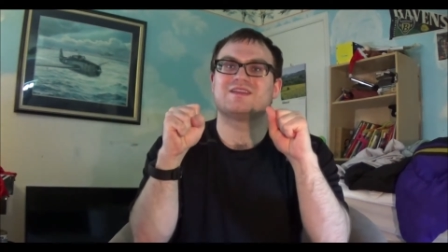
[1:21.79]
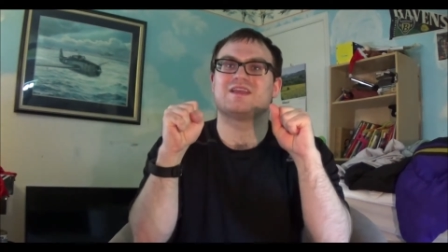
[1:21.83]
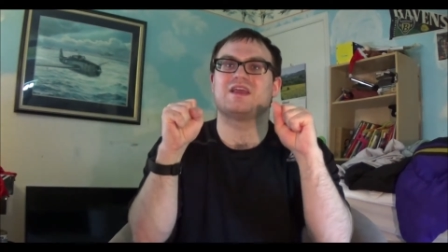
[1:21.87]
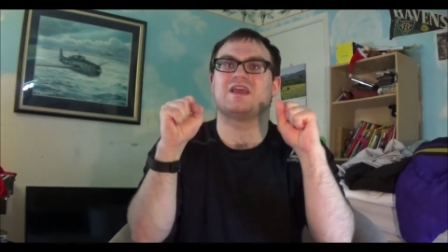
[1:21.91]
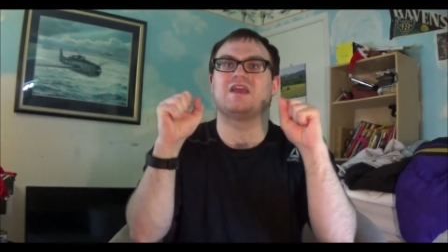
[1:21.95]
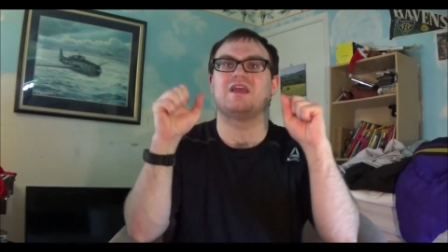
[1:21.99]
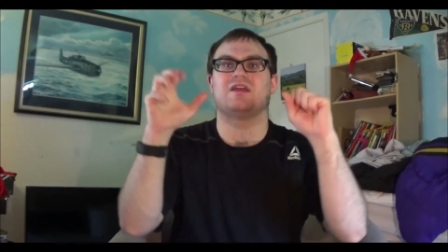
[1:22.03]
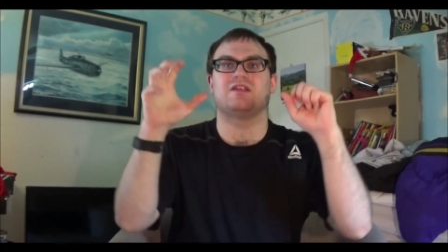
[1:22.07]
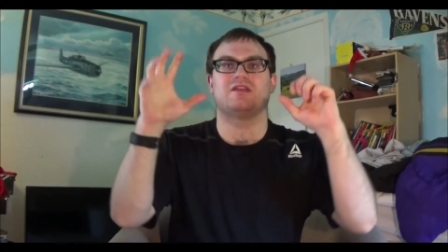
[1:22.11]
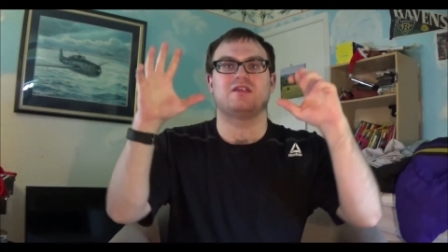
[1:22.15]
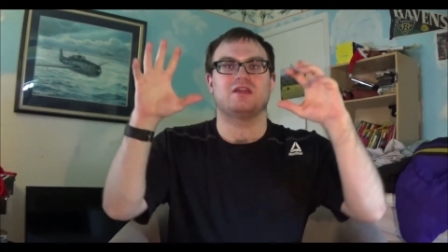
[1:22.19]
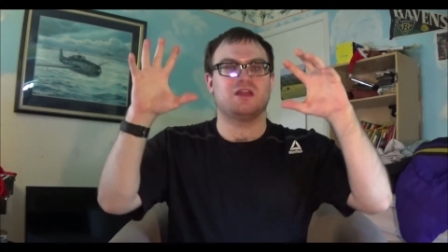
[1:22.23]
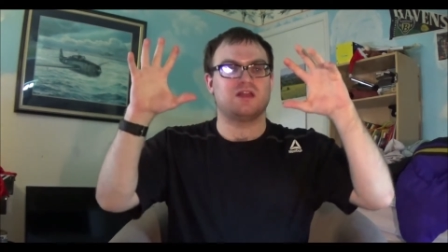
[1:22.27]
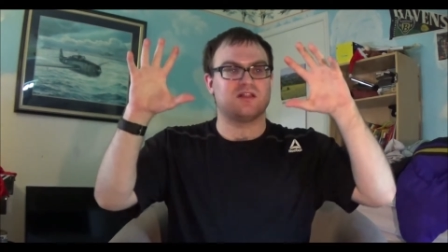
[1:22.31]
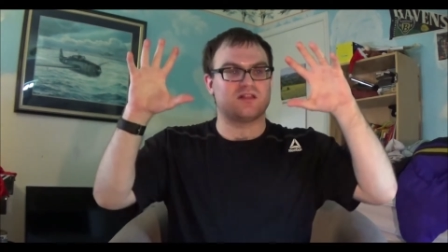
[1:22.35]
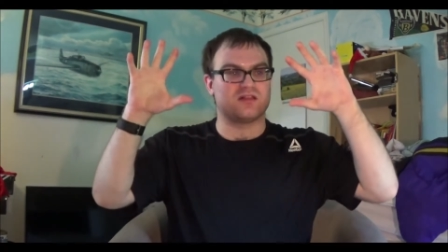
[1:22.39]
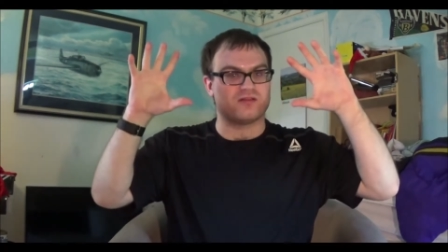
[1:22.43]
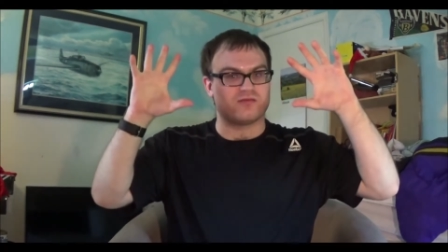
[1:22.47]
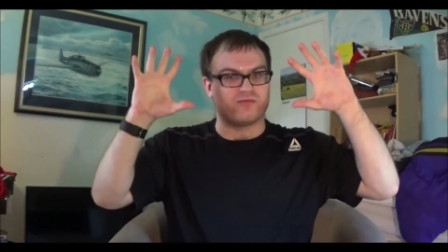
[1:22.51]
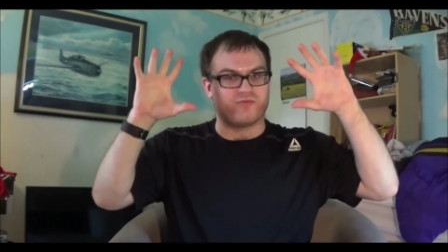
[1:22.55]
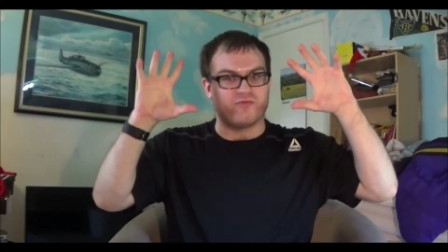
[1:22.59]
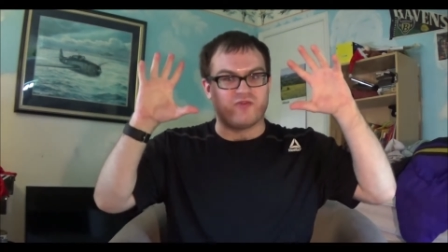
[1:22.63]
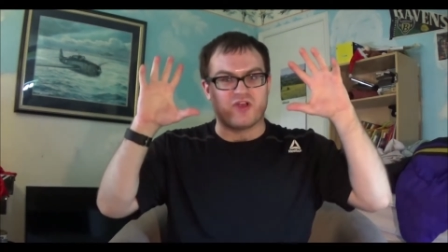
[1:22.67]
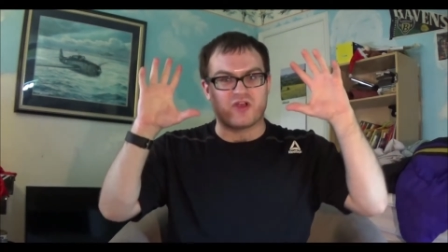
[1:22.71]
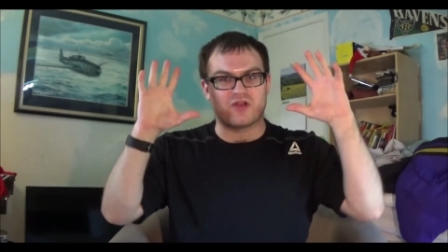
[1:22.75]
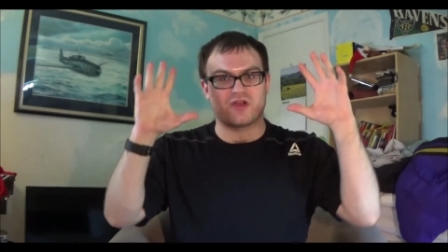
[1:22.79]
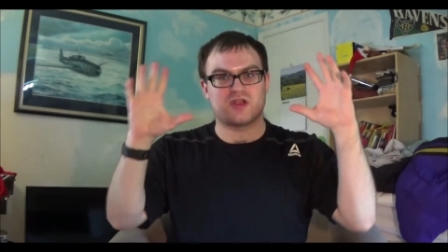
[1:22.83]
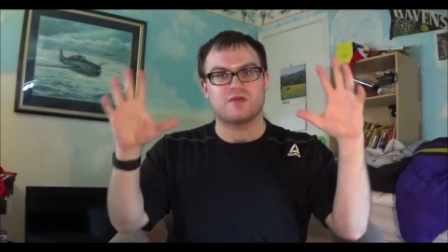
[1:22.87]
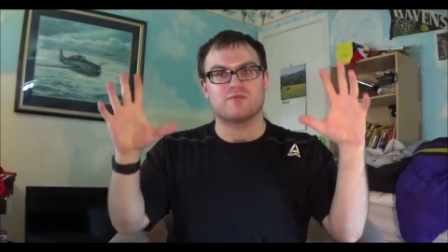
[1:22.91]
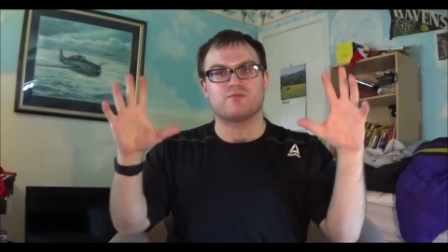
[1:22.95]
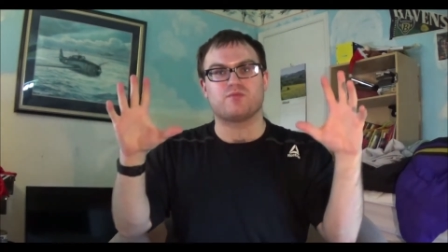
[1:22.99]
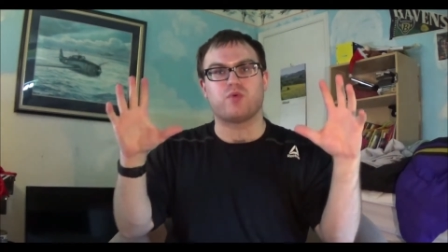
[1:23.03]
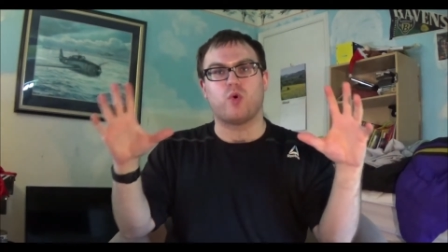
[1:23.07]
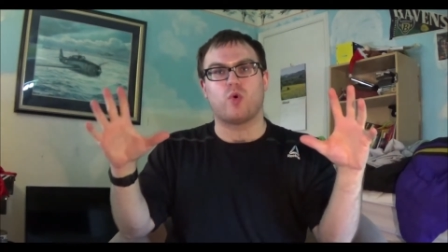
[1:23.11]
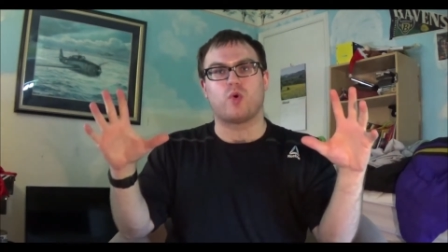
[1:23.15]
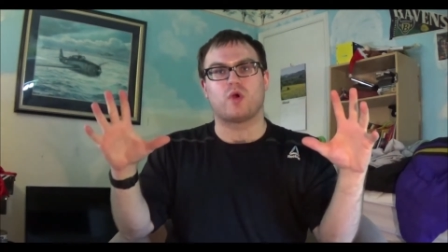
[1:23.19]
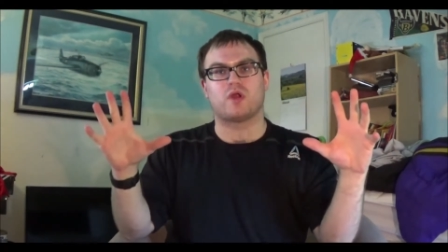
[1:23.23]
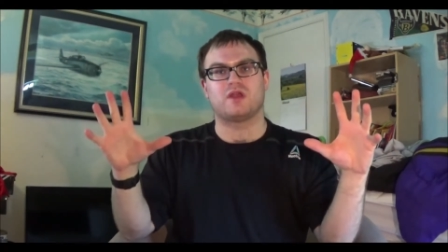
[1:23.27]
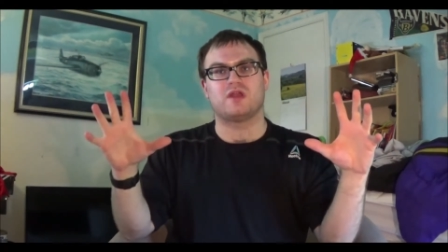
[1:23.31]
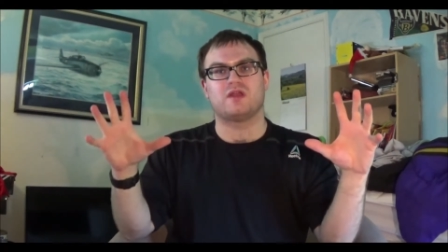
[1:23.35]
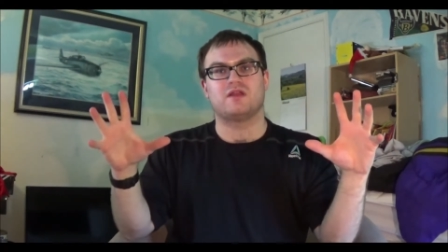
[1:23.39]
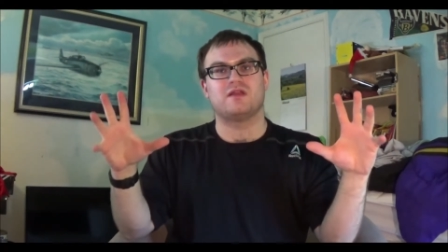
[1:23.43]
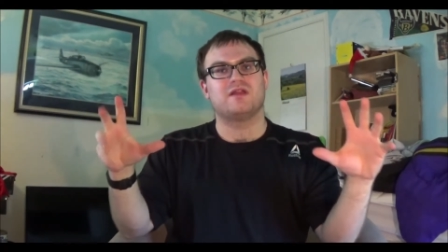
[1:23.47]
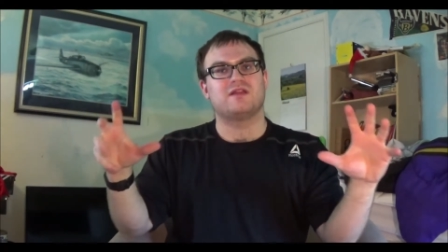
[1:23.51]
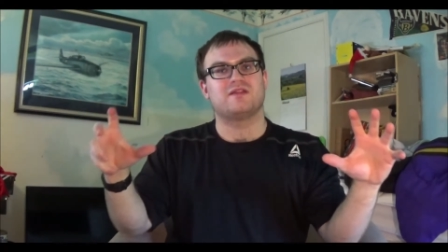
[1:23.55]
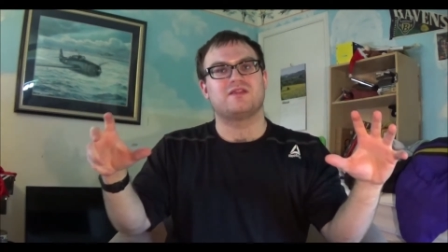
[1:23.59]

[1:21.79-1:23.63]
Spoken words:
And it's very important